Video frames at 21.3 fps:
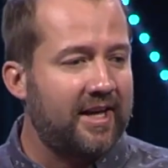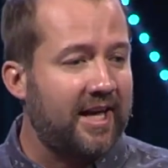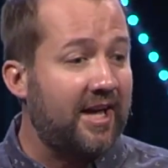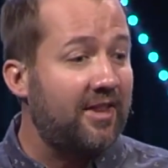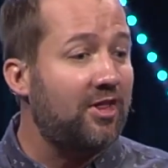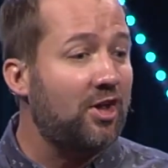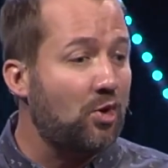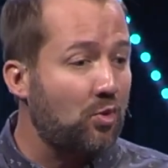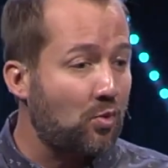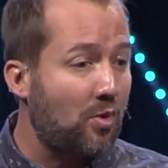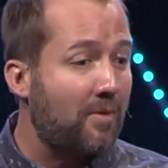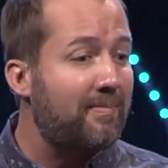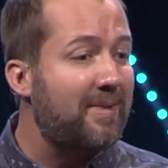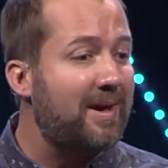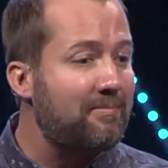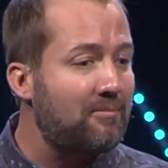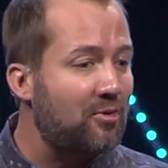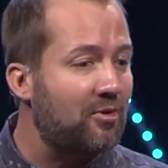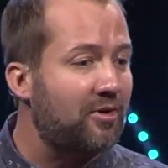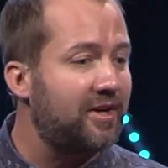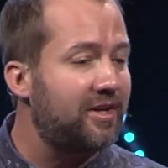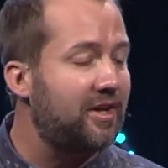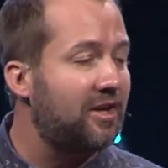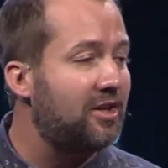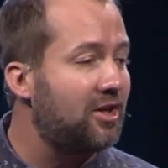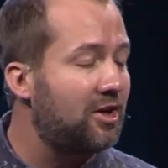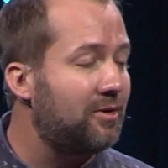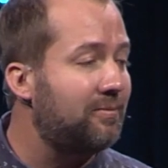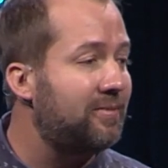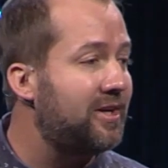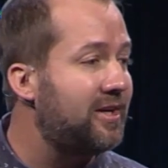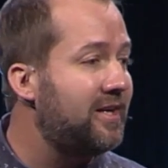and they'll remember it a
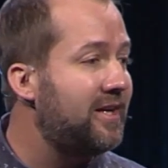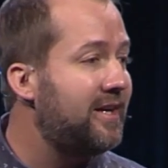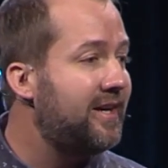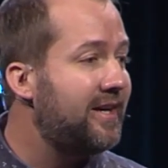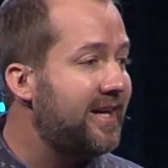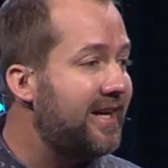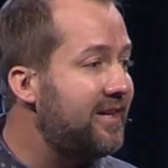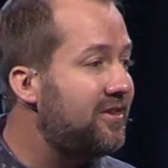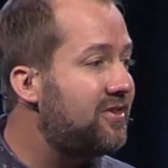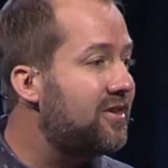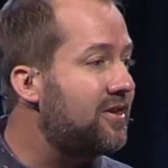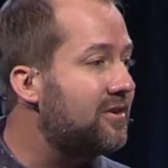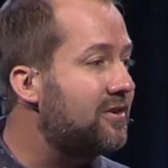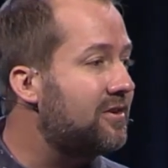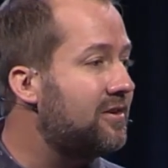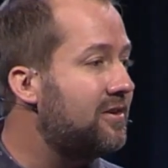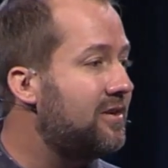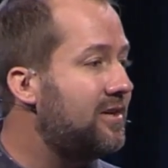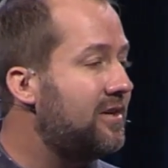little bit easier.